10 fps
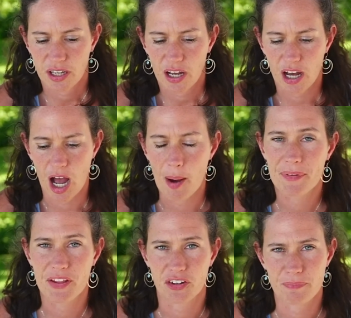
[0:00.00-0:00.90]
But
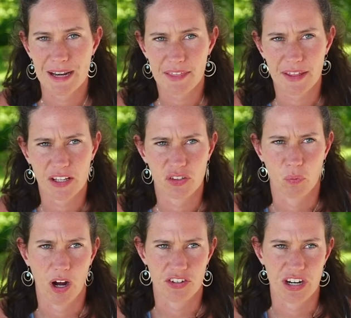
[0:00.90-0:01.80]
there's many things to
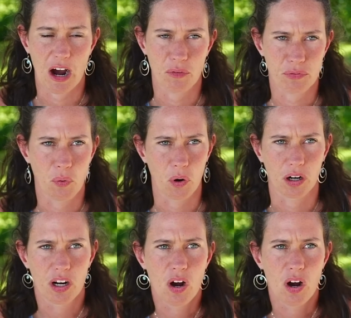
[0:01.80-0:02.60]
watch out for.